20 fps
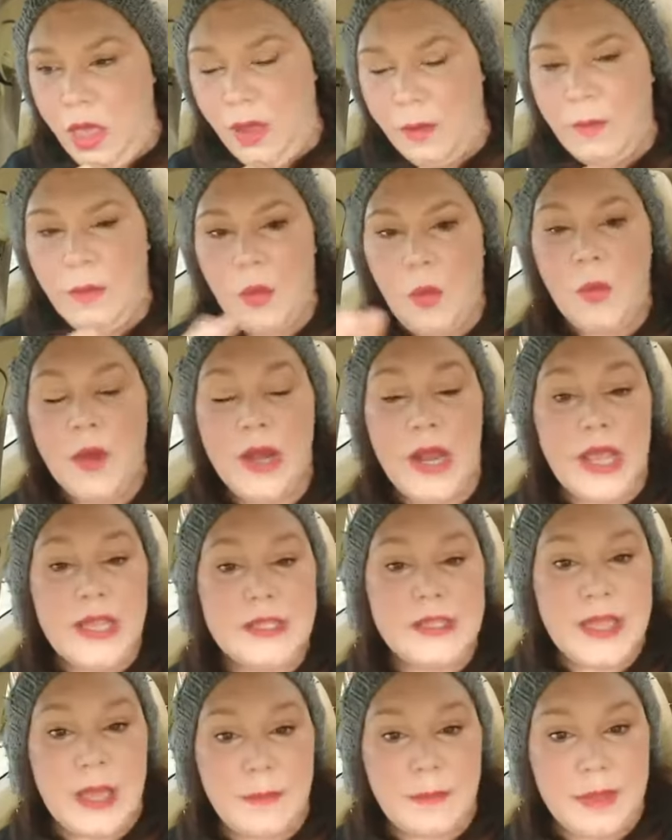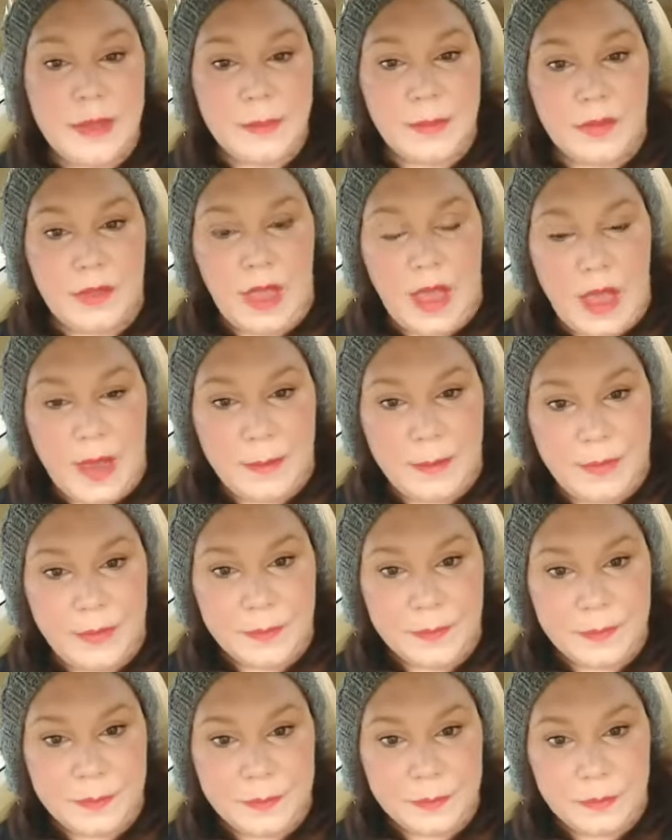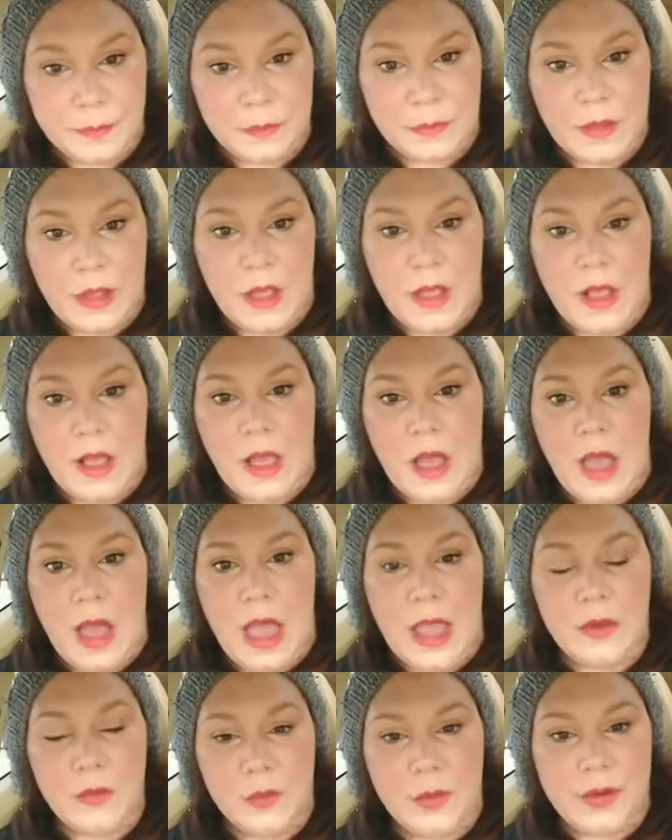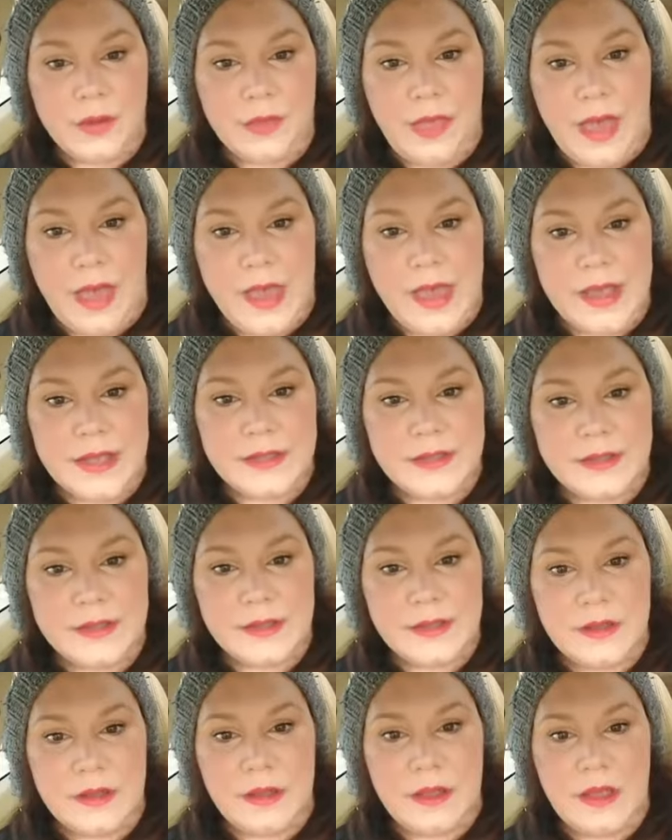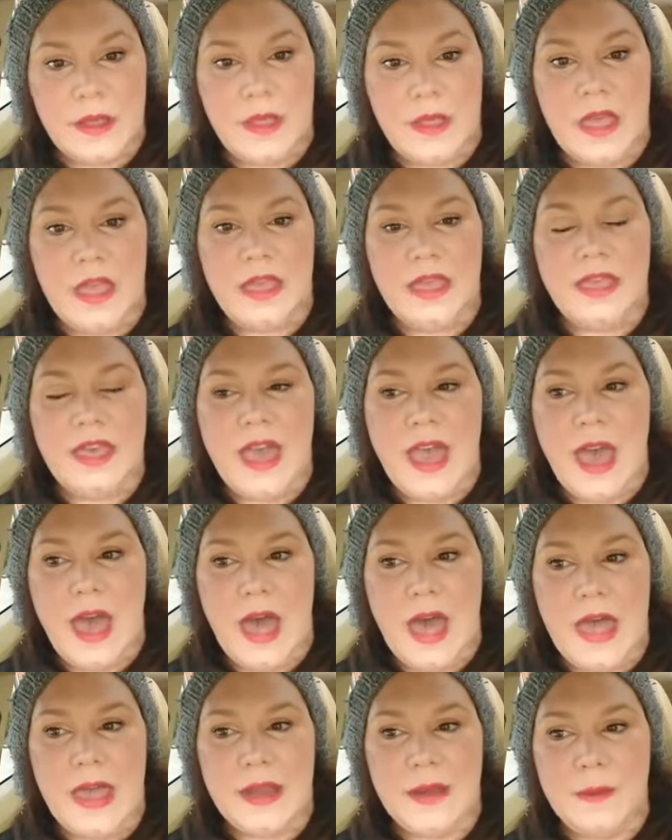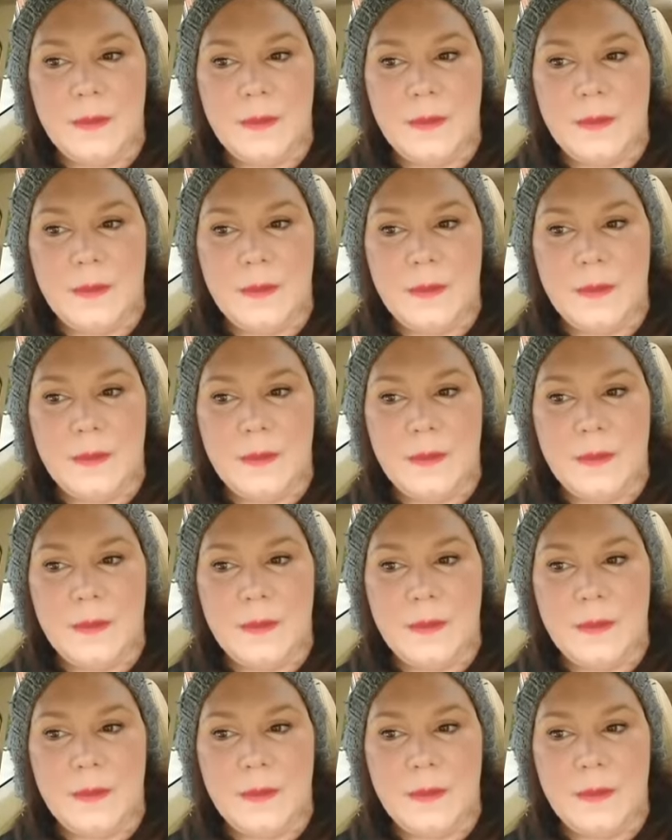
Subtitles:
when I set people up, I realized that